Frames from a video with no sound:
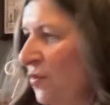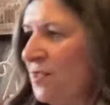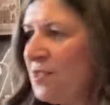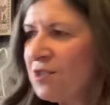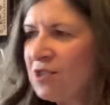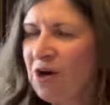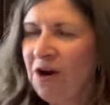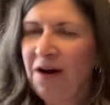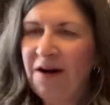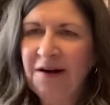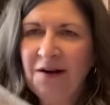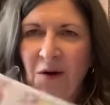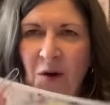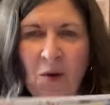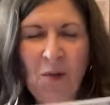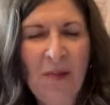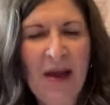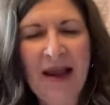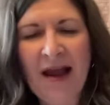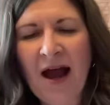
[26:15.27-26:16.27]
start.
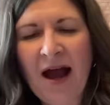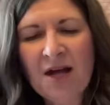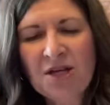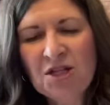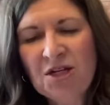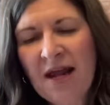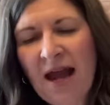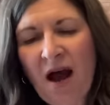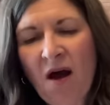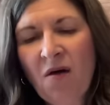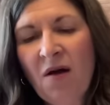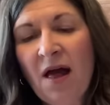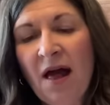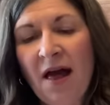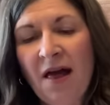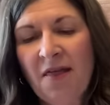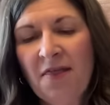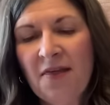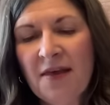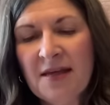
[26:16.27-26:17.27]
Oh my gosh. Now,
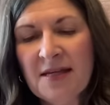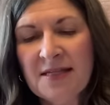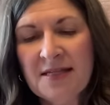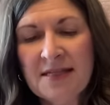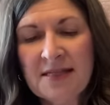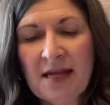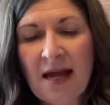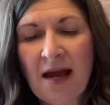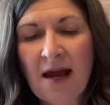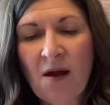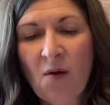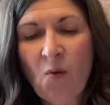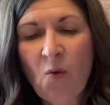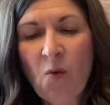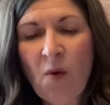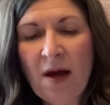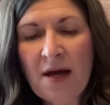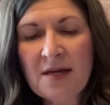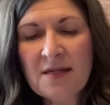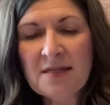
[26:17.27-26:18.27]
this
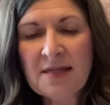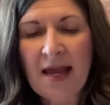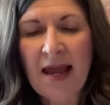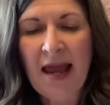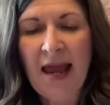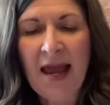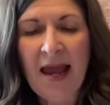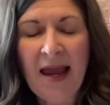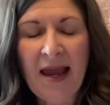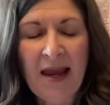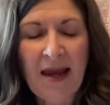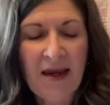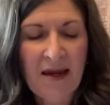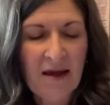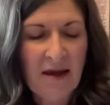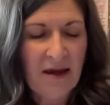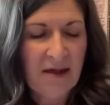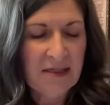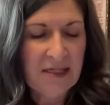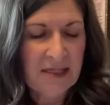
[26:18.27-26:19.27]
was a
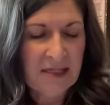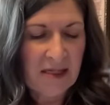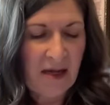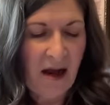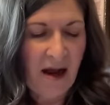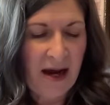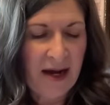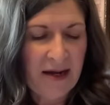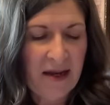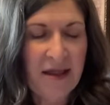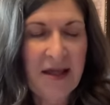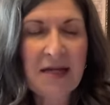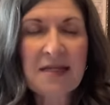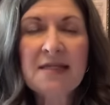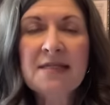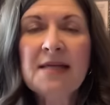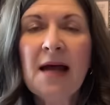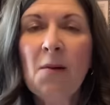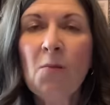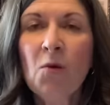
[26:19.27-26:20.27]
design that
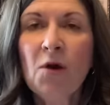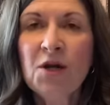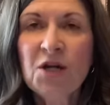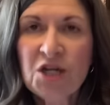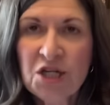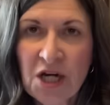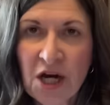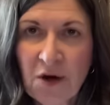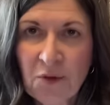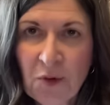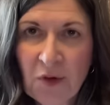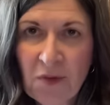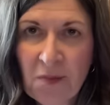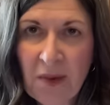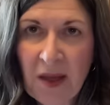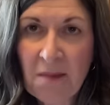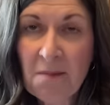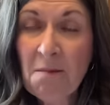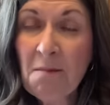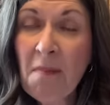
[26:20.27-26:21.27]
someone shared with
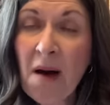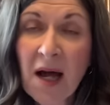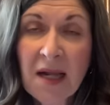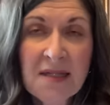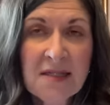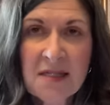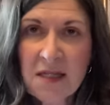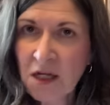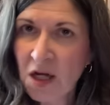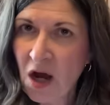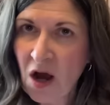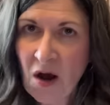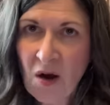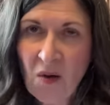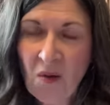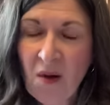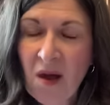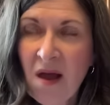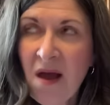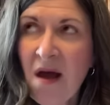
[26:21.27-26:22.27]
me months
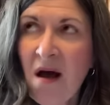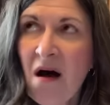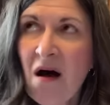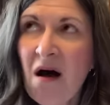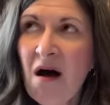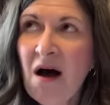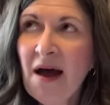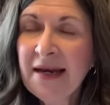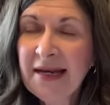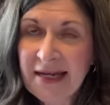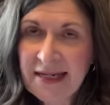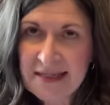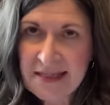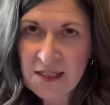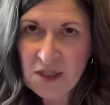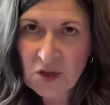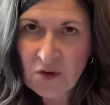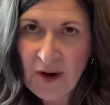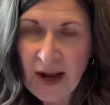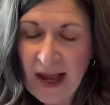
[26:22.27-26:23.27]
ago on
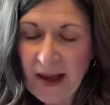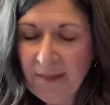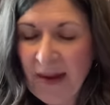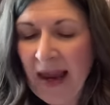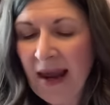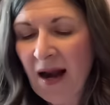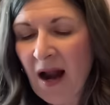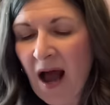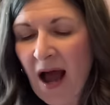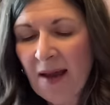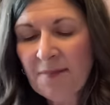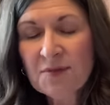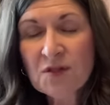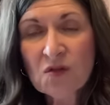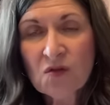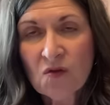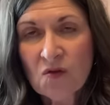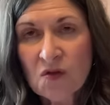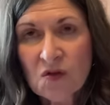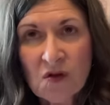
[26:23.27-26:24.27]
Instagram. And I'm
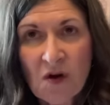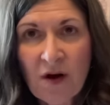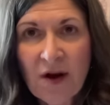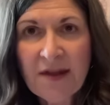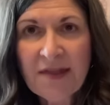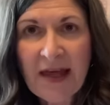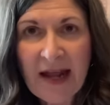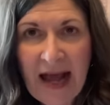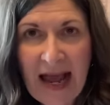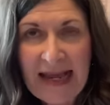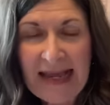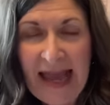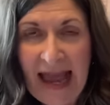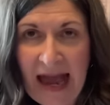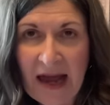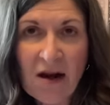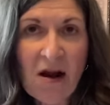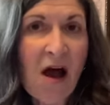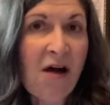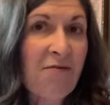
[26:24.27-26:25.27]
so sorry that I
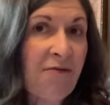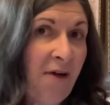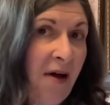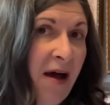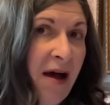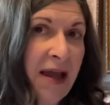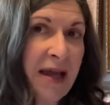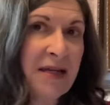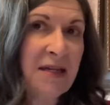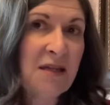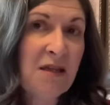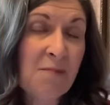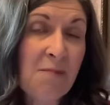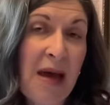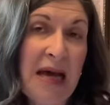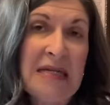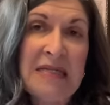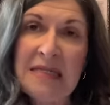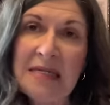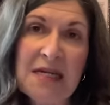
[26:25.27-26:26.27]
cannot find the
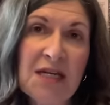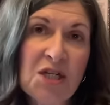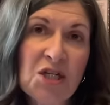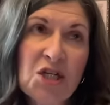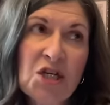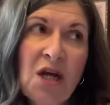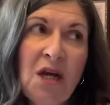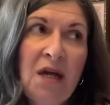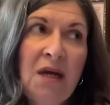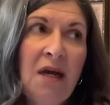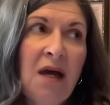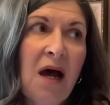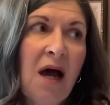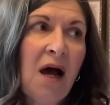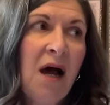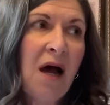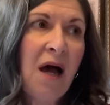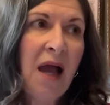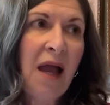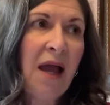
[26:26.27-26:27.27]
message.
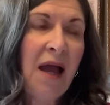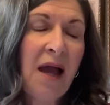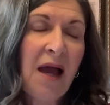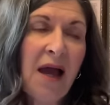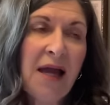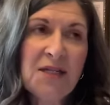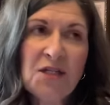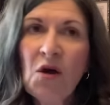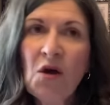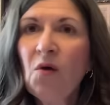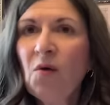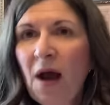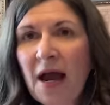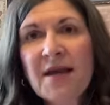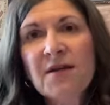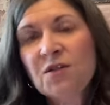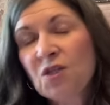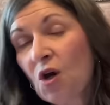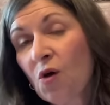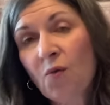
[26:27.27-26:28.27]
Uh, I don't, I
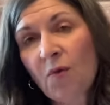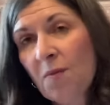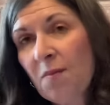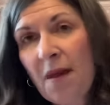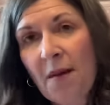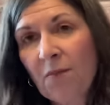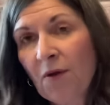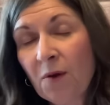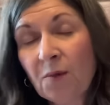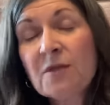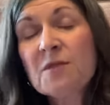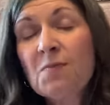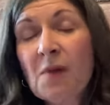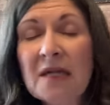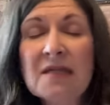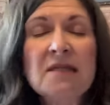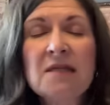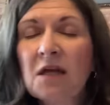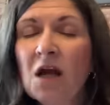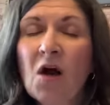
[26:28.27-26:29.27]
don't remember. It was
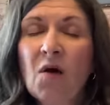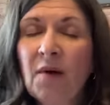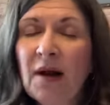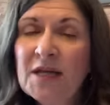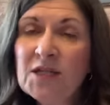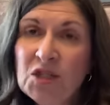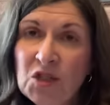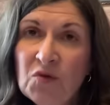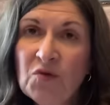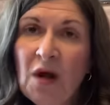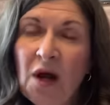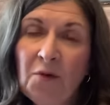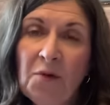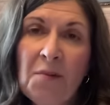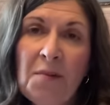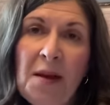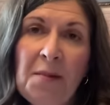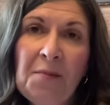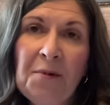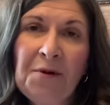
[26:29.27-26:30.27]
months ago and I do not
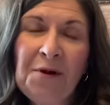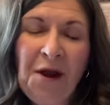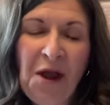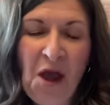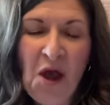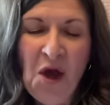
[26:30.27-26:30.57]
remember